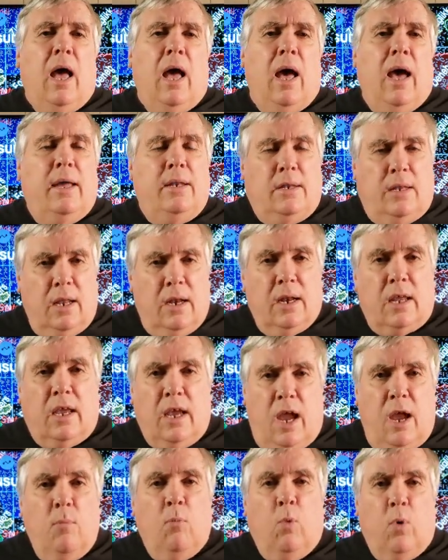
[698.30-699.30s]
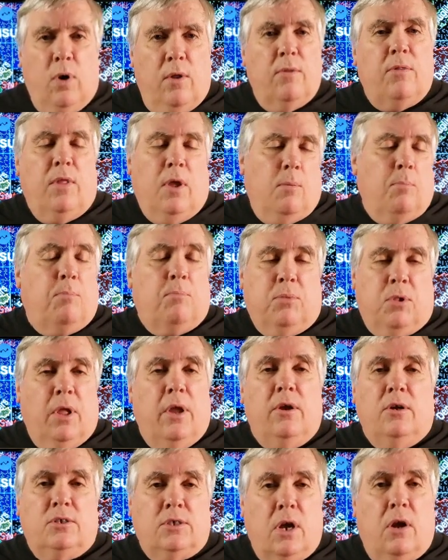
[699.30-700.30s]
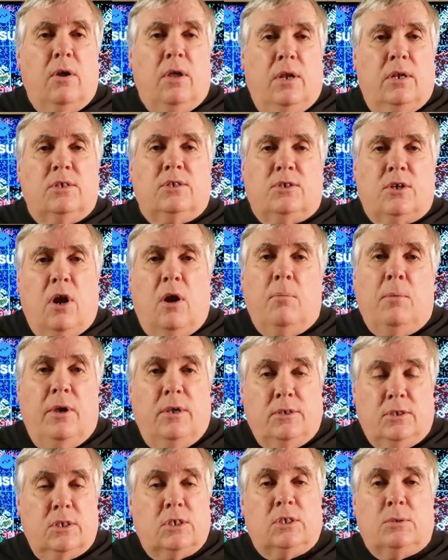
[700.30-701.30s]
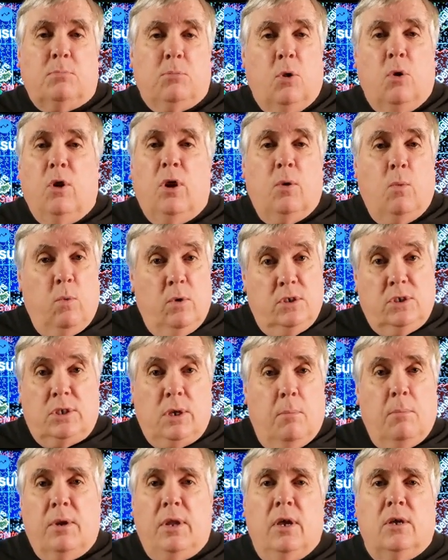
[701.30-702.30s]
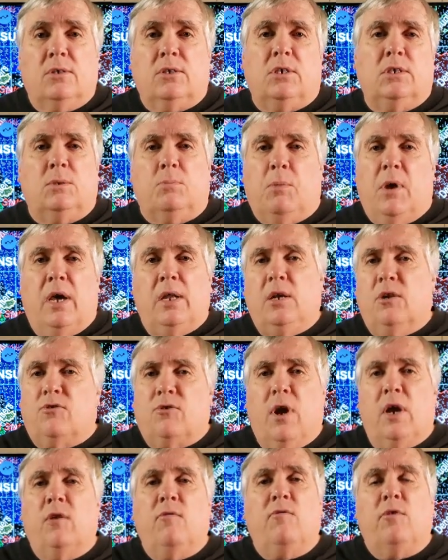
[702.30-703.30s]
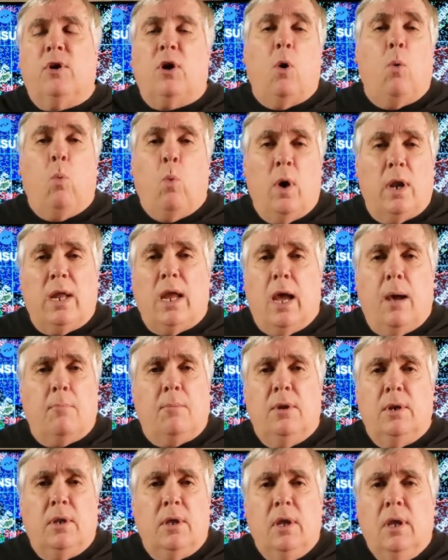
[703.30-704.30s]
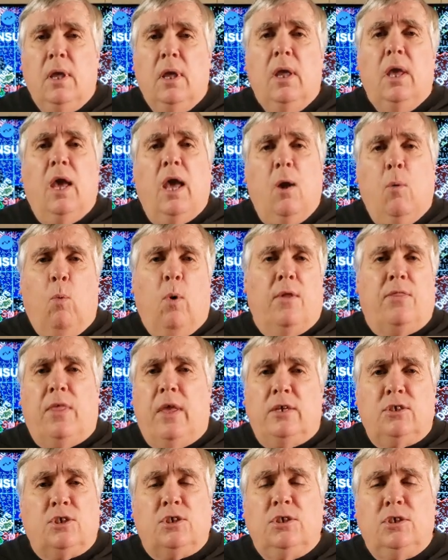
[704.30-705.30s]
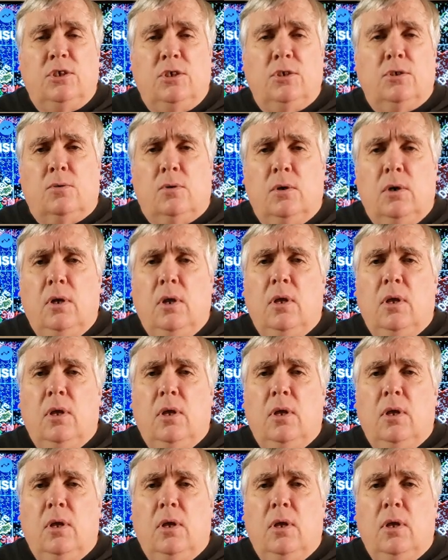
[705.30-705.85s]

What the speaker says: I did a game where their players are in a starbase exploring where somebody else has been and trying to figure out what happened and what they should do.